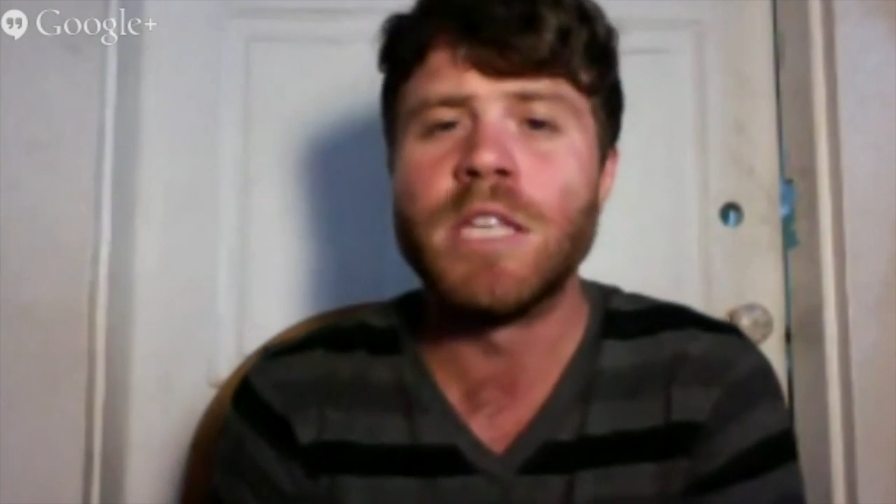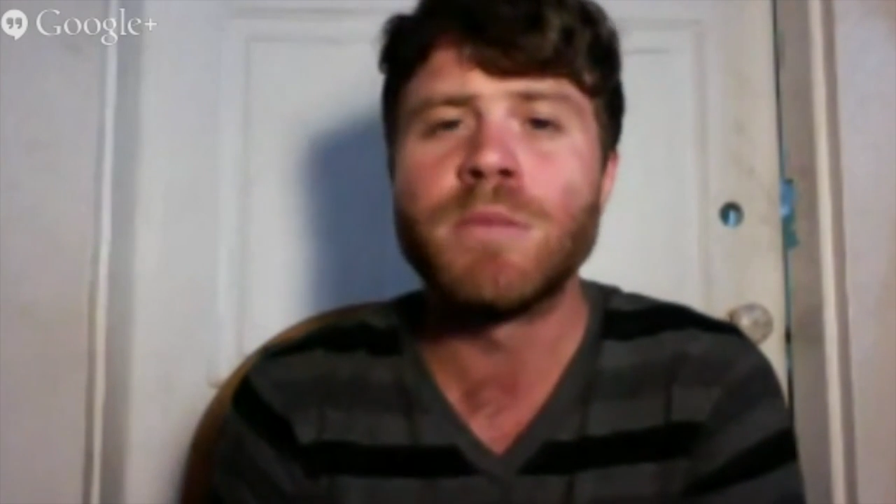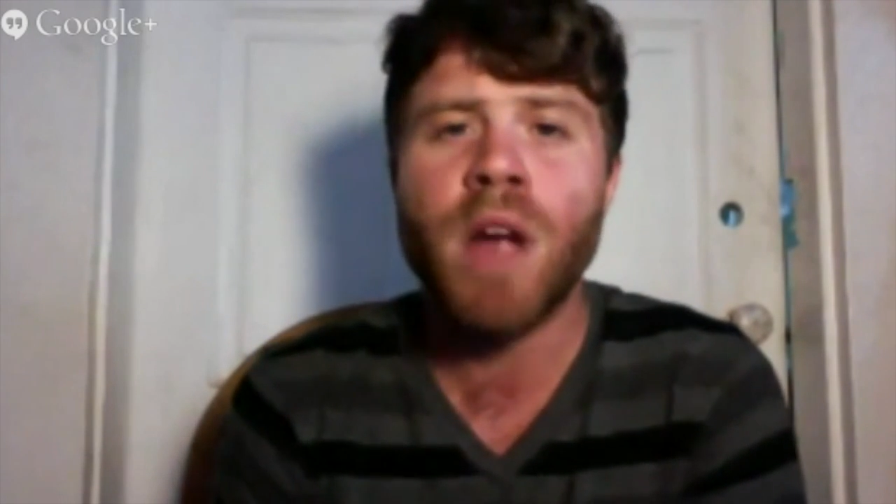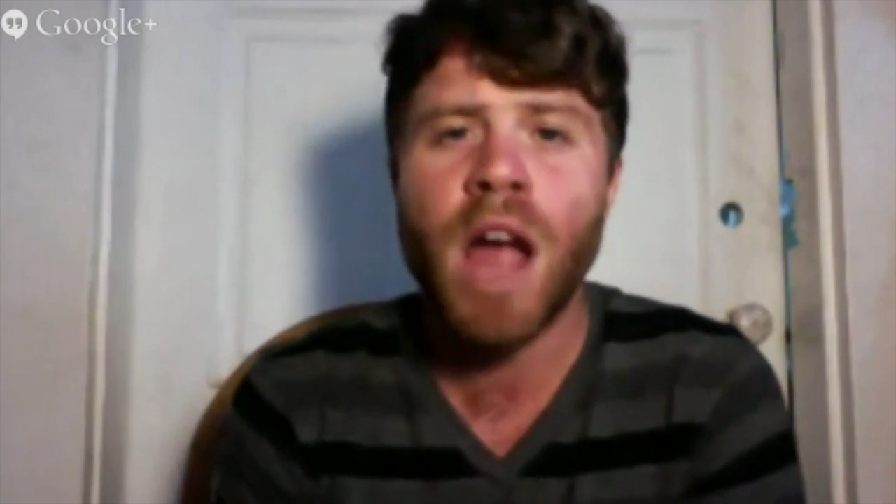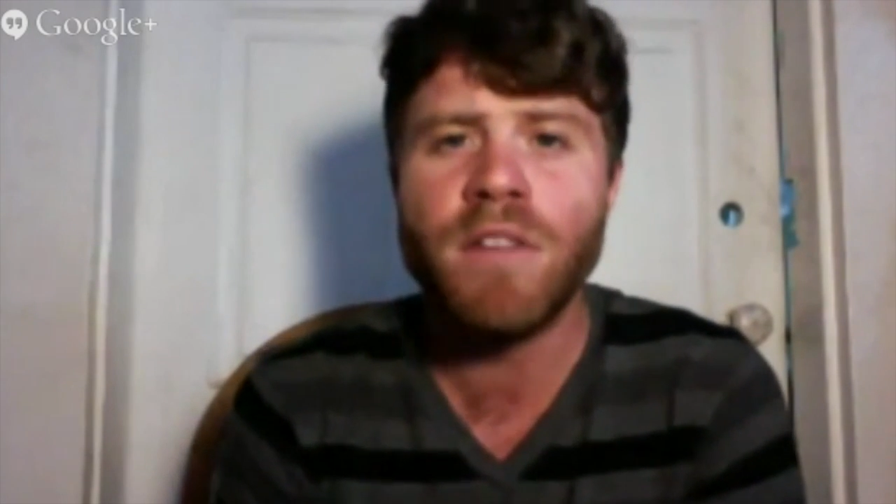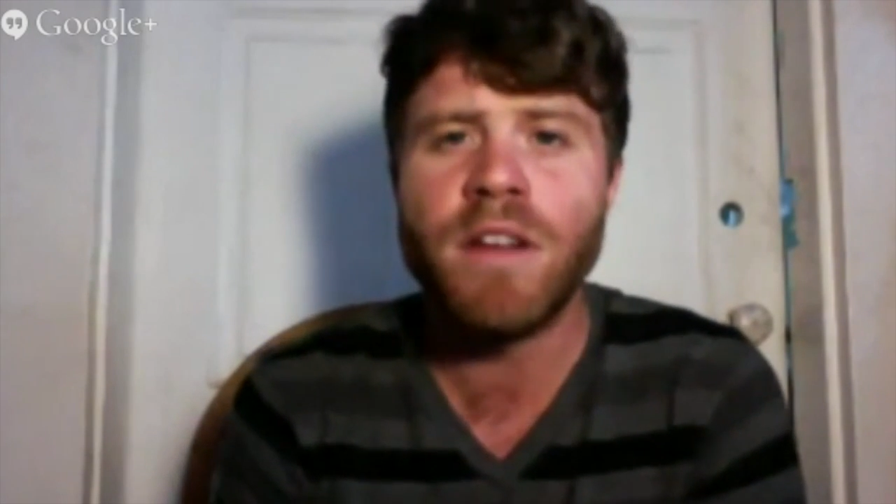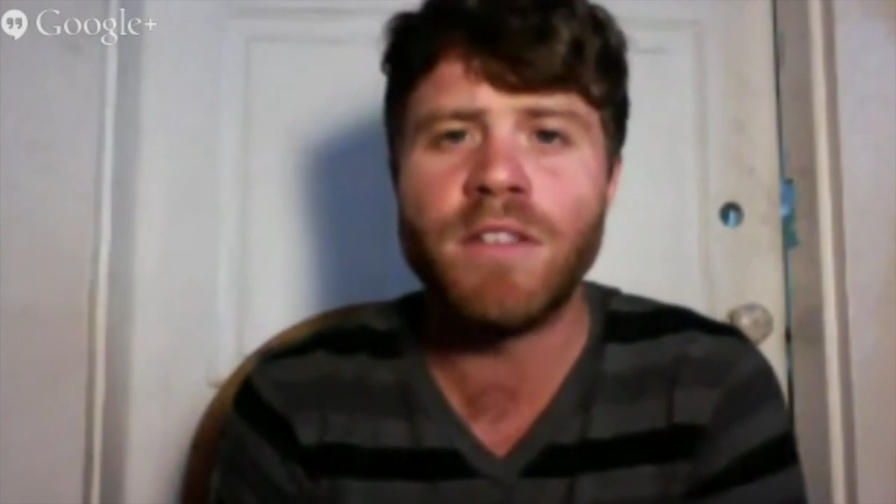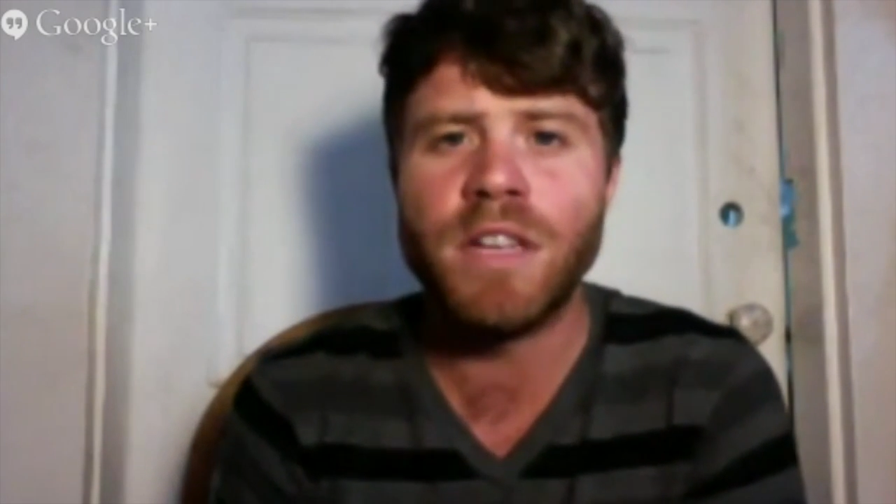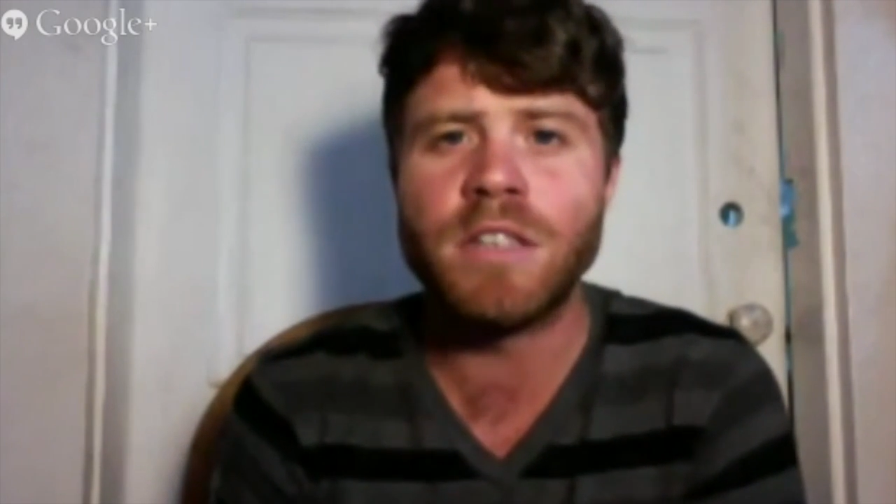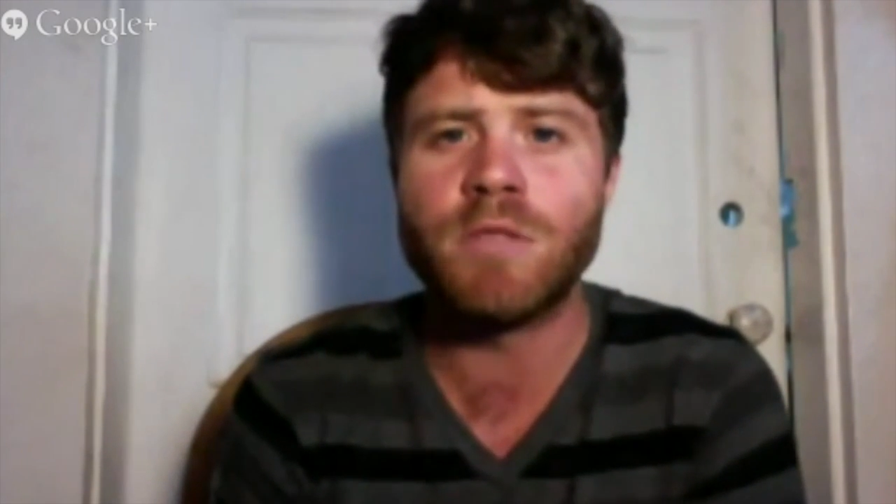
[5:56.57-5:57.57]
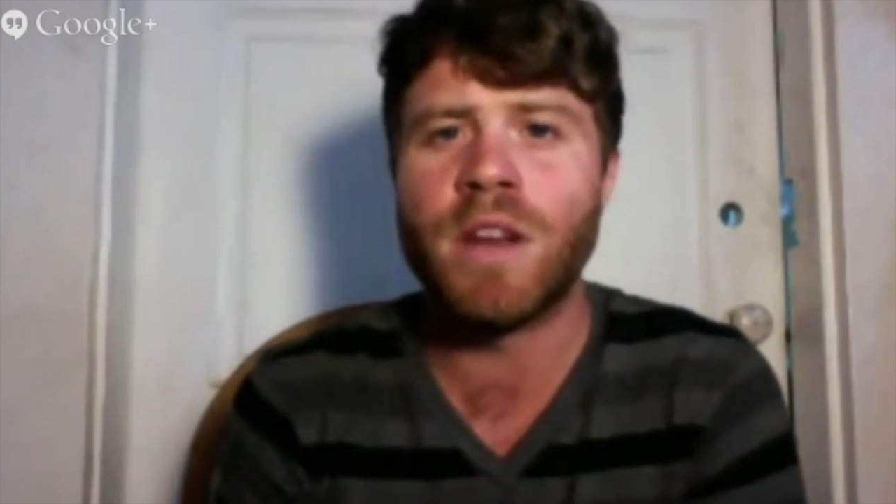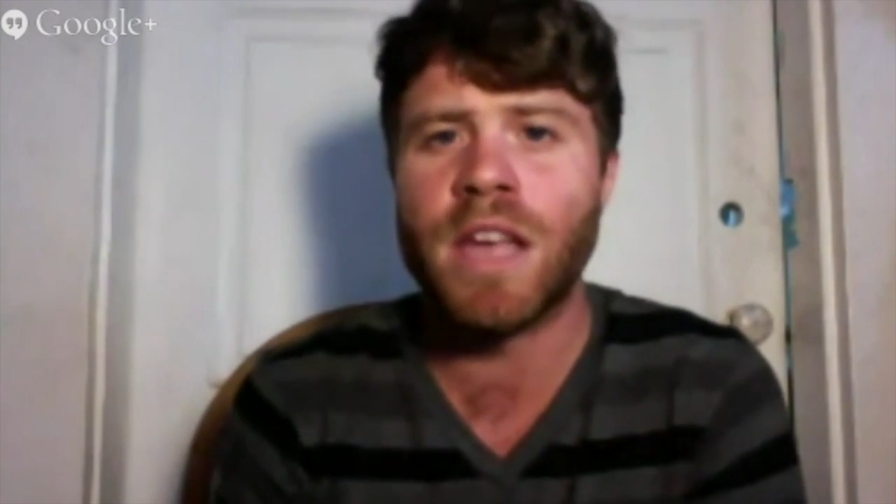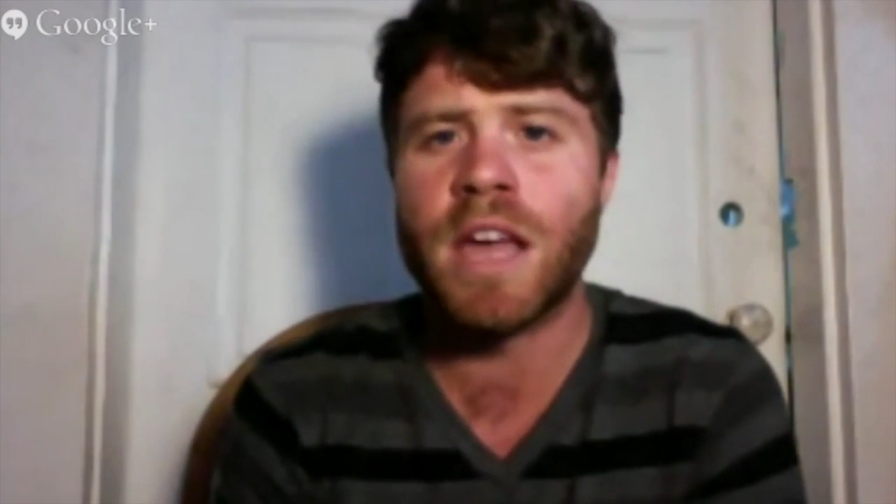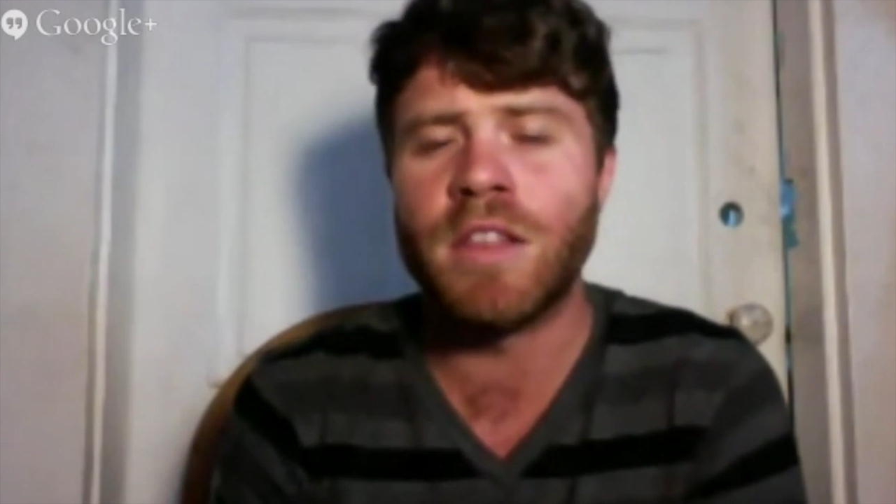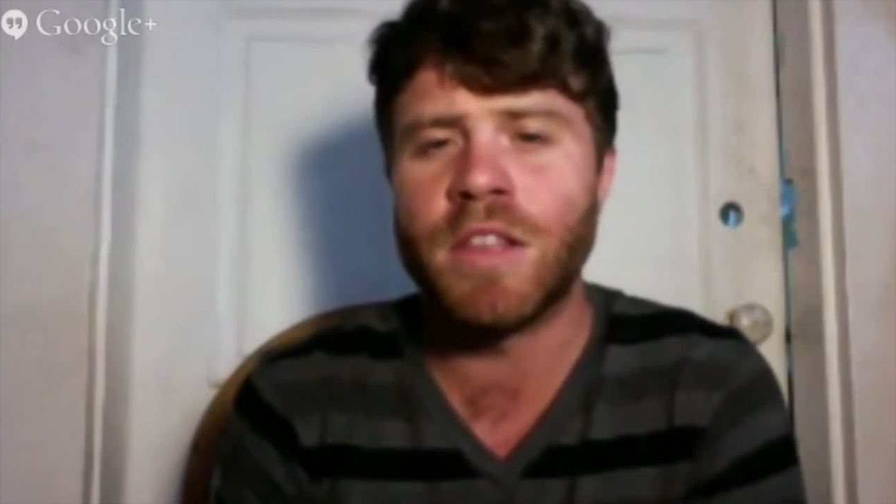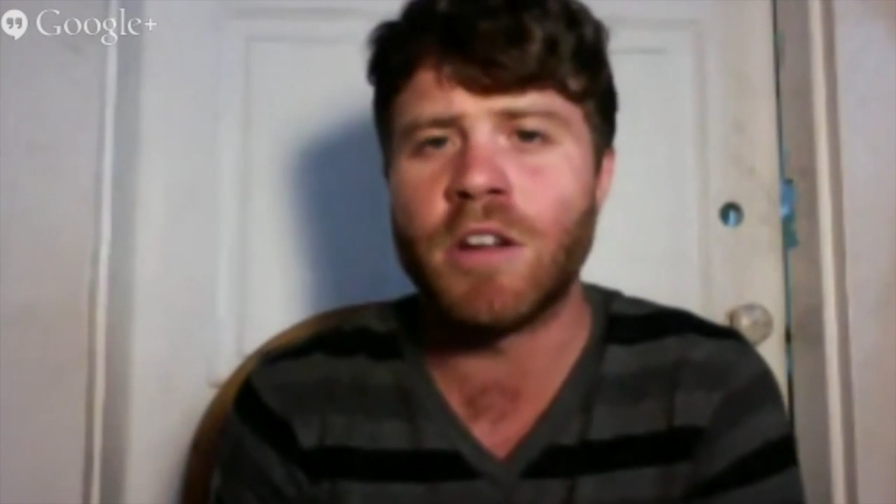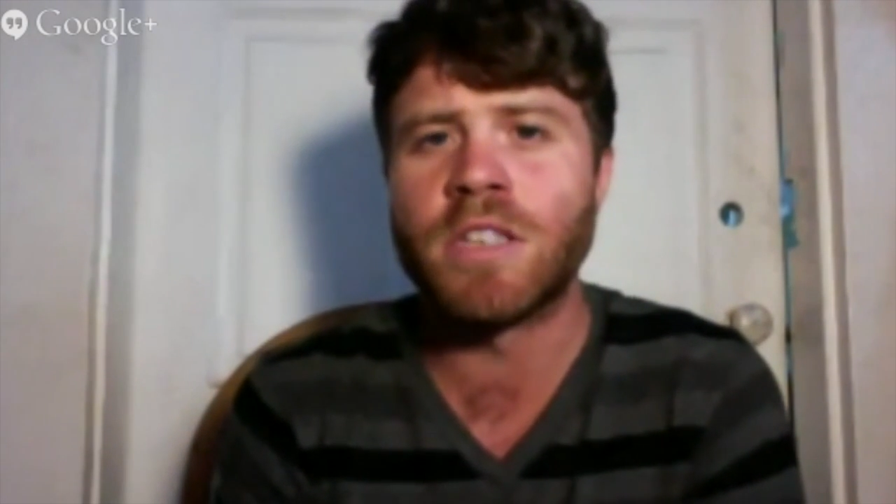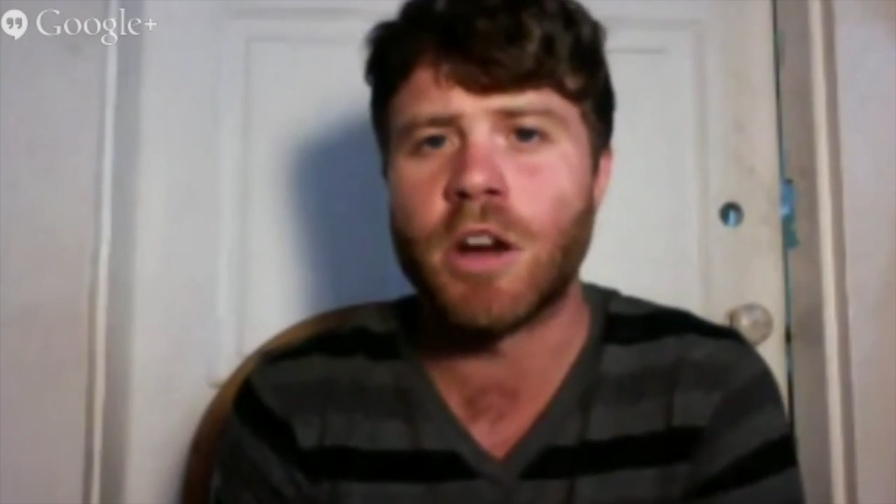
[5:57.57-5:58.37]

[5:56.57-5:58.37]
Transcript: These private entities want to get in there and